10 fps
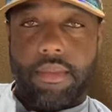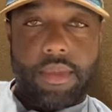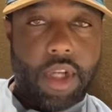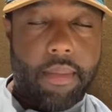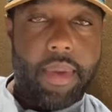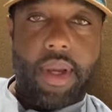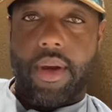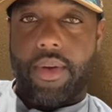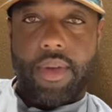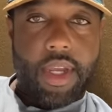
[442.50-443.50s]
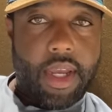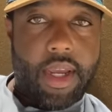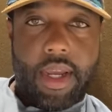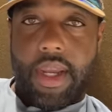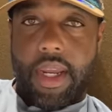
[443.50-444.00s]
dumbbell
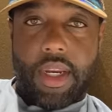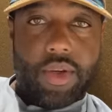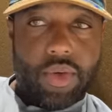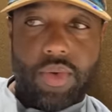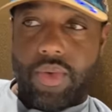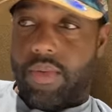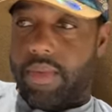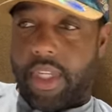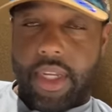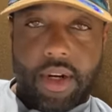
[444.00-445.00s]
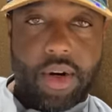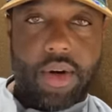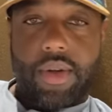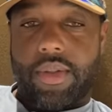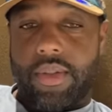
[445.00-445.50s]
and do 10
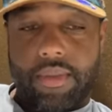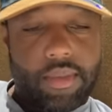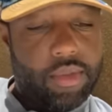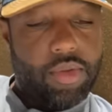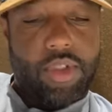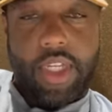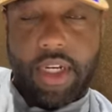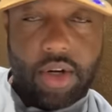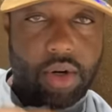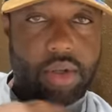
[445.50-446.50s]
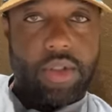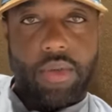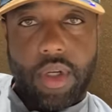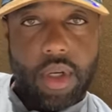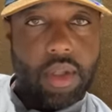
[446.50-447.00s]
curls. Do 10 curls
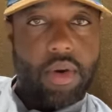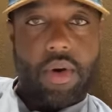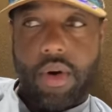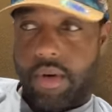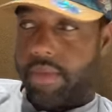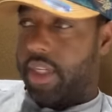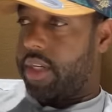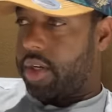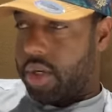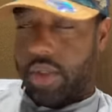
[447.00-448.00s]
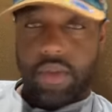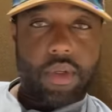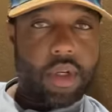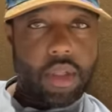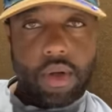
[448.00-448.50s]
on the other arm, 10 curls on
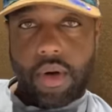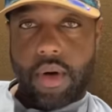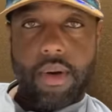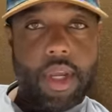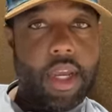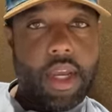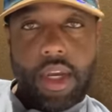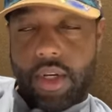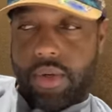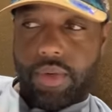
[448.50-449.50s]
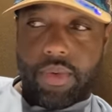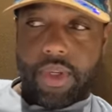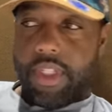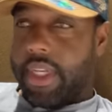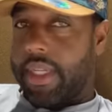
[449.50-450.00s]
the other arm. Do
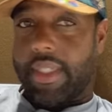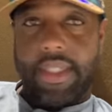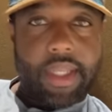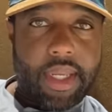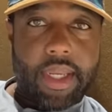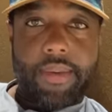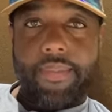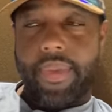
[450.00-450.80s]
three sets of 10.